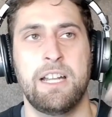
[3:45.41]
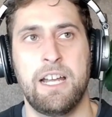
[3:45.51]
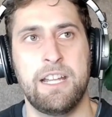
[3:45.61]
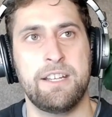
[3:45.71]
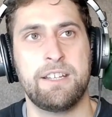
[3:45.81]

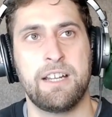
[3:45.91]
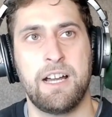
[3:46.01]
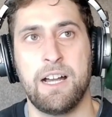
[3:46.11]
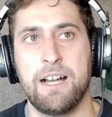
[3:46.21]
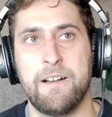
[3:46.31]
And
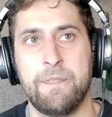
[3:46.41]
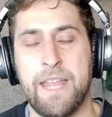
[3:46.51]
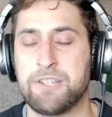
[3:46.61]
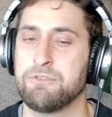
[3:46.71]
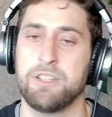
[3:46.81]

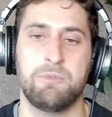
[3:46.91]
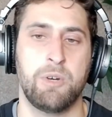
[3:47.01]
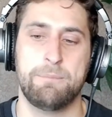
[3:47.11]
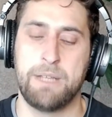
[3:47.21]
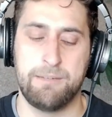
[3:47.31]
that's really
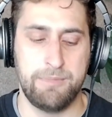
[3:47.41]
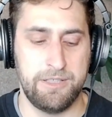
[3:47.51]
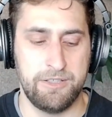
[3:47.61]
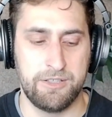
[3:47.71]
what made me,